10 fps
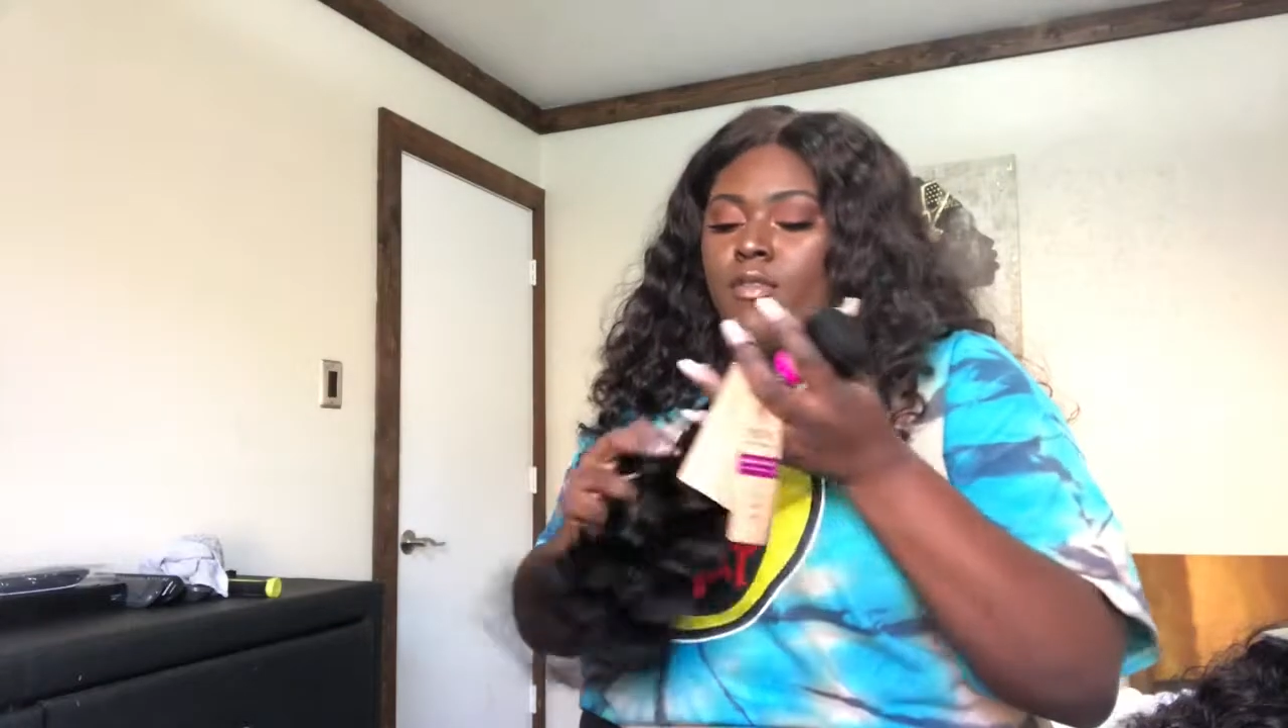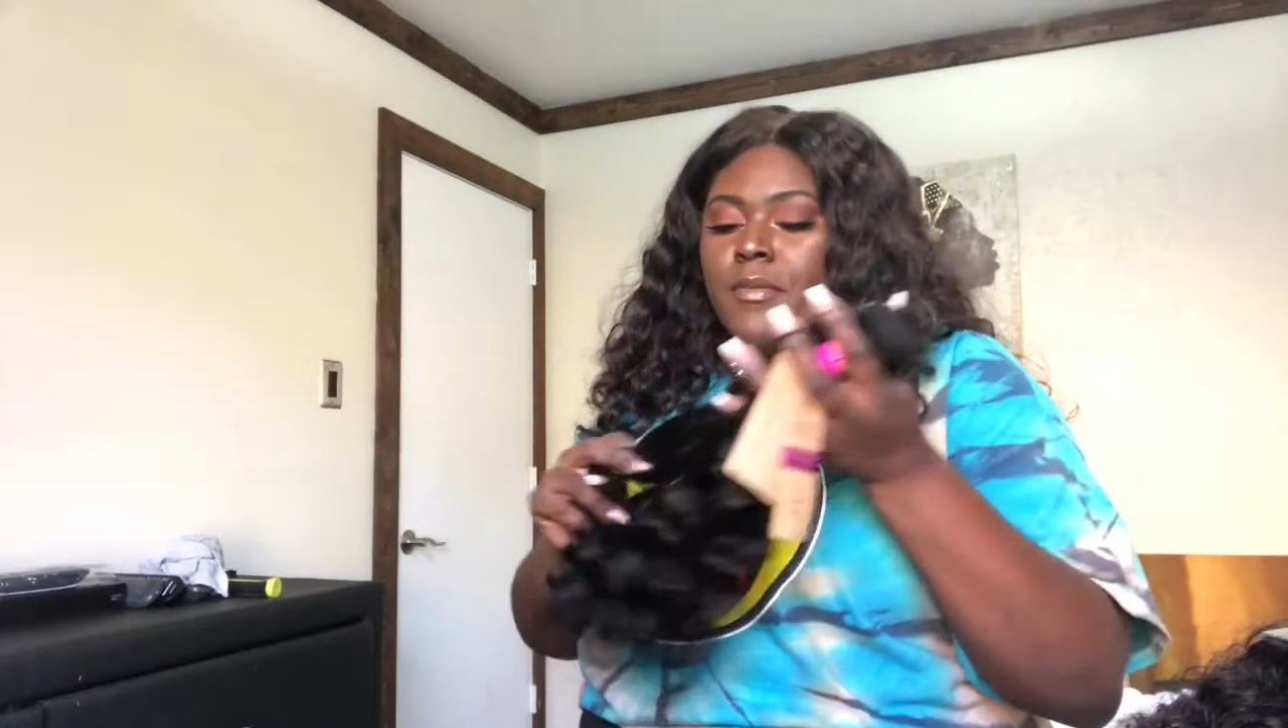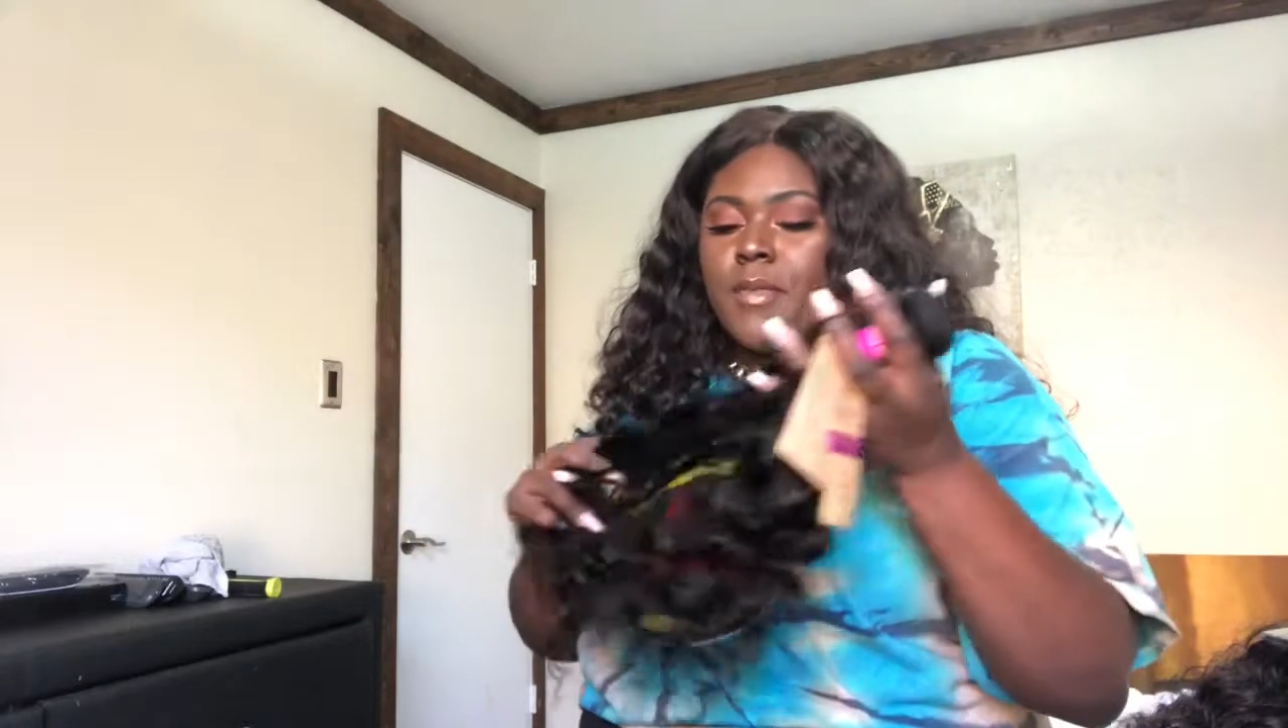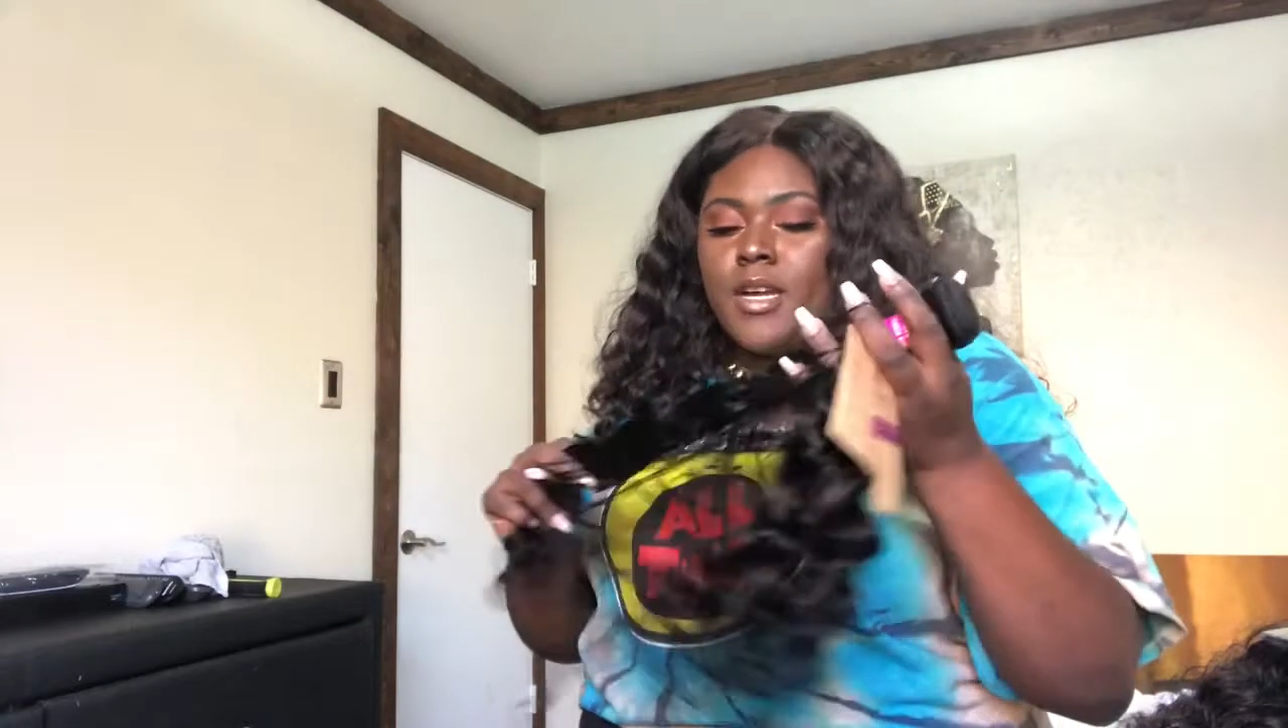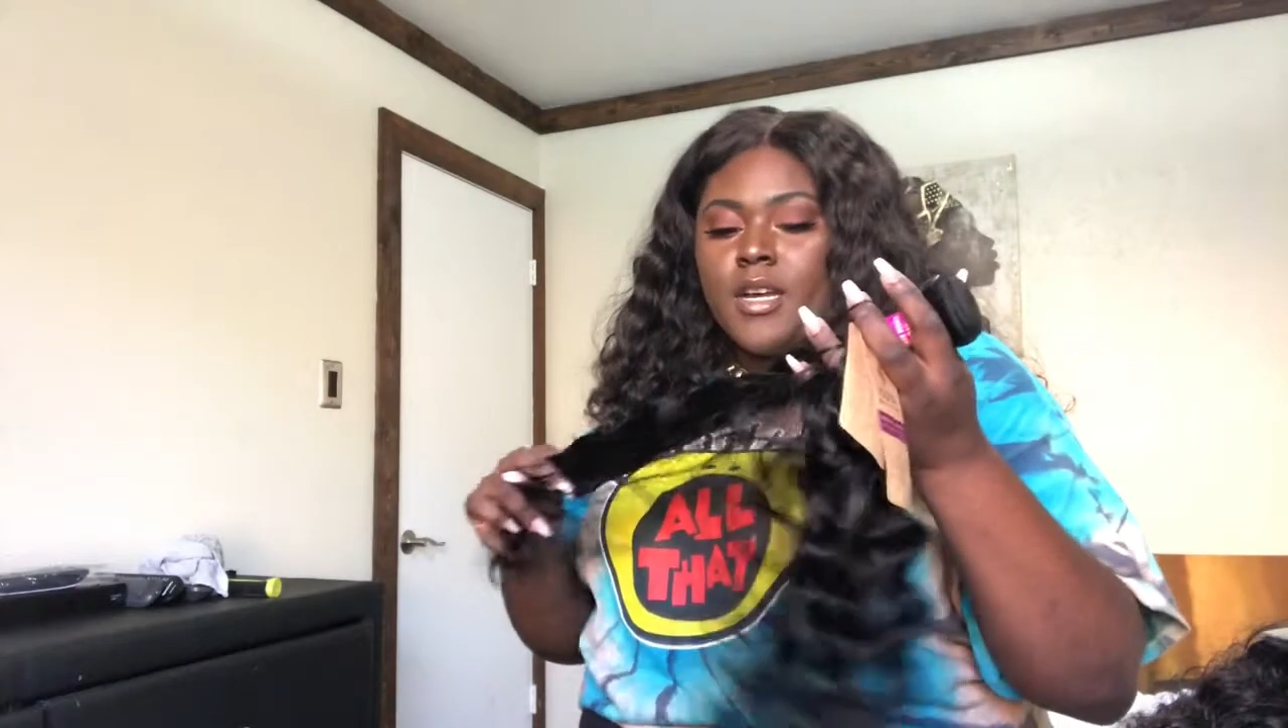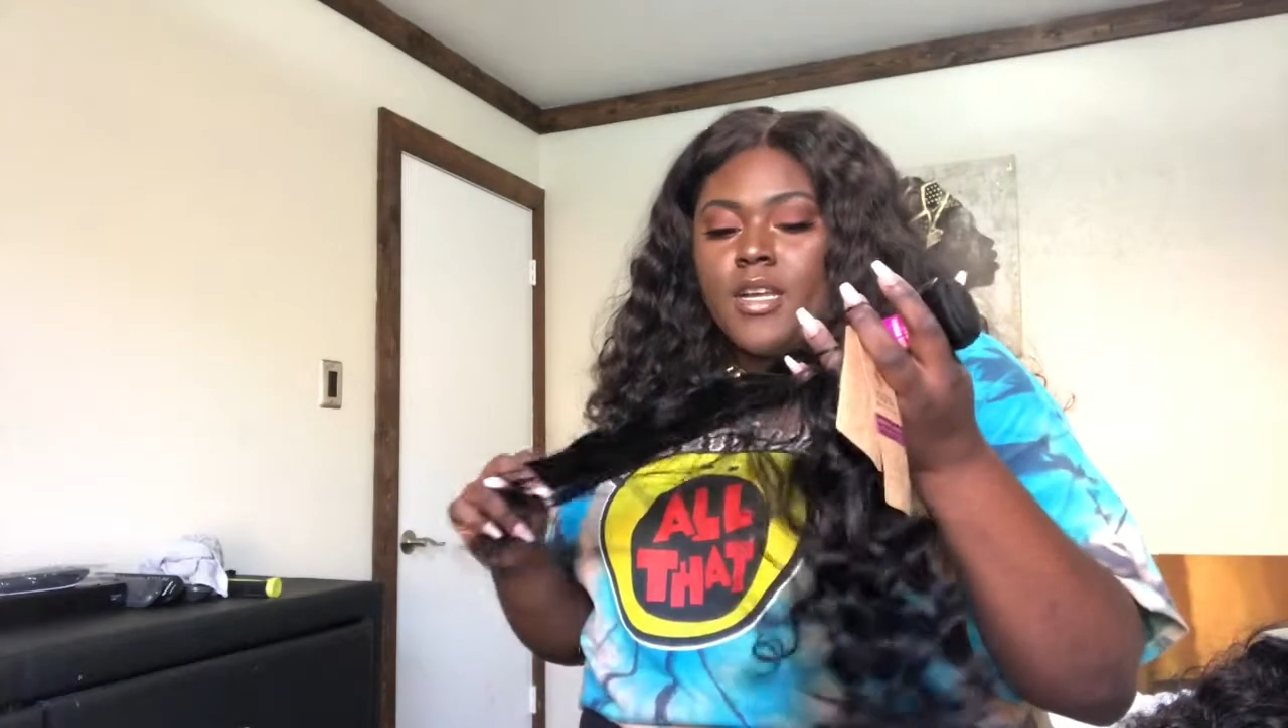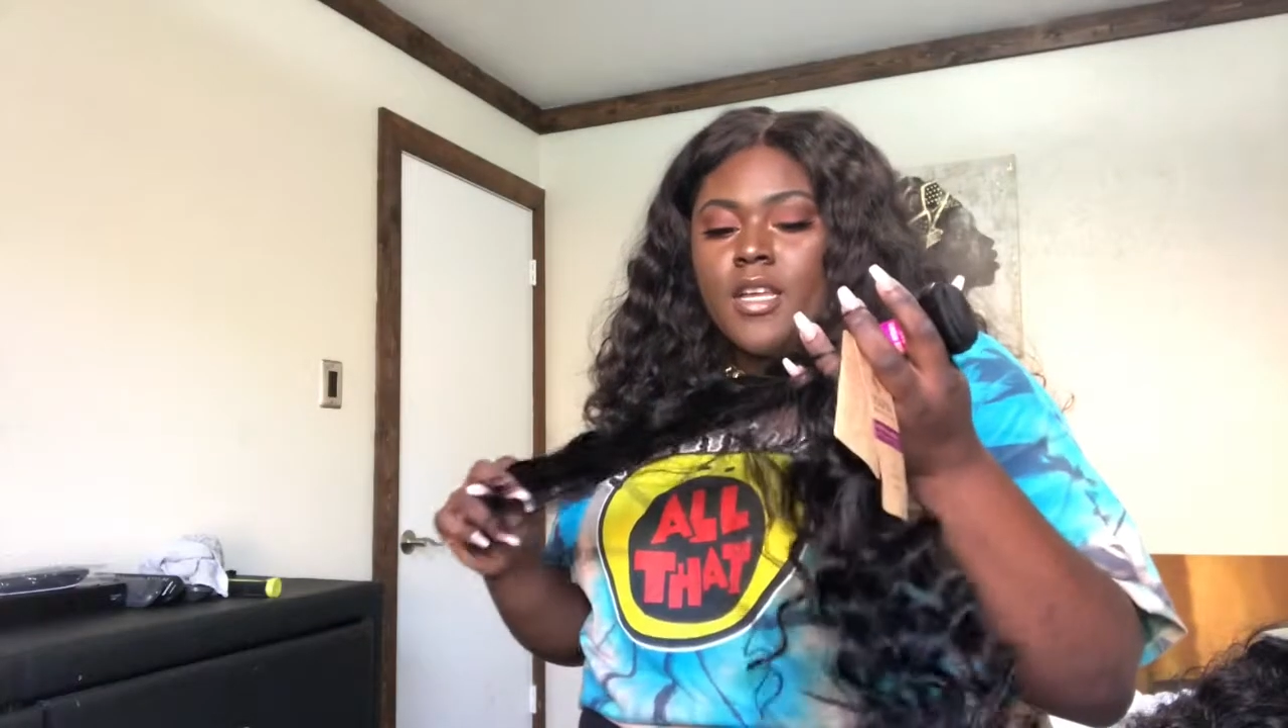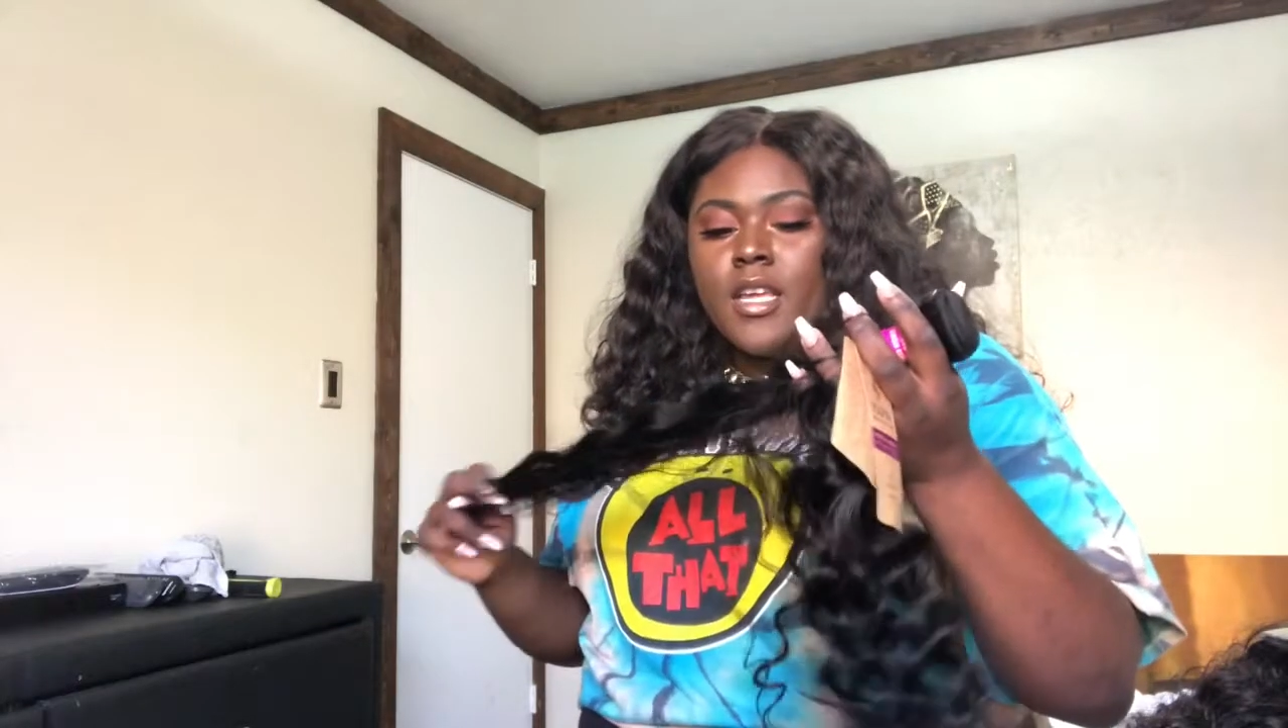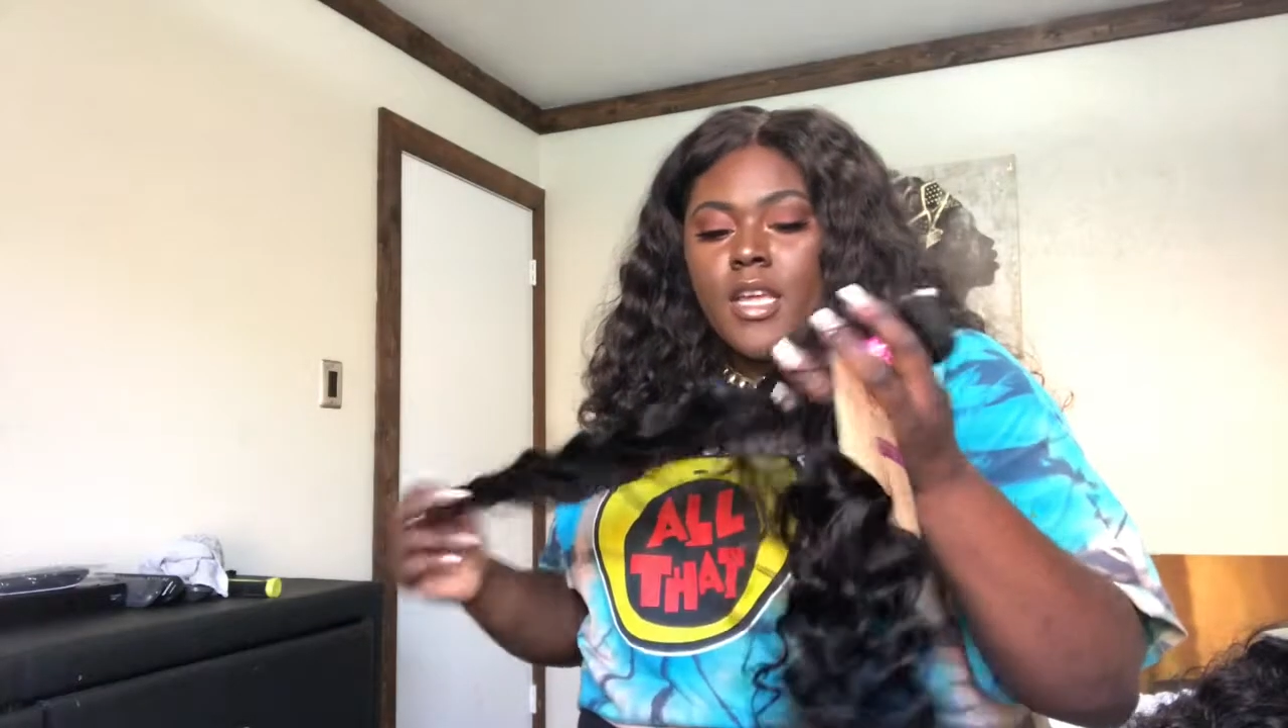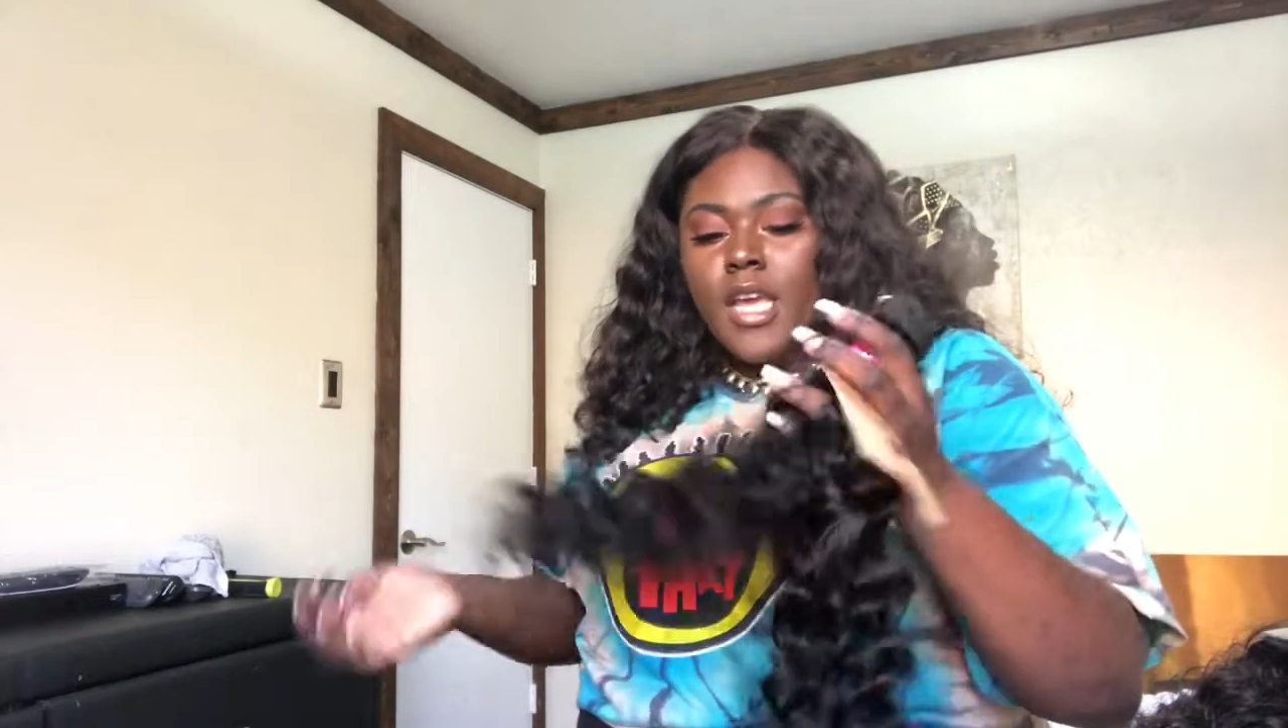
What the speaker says: Oh my God.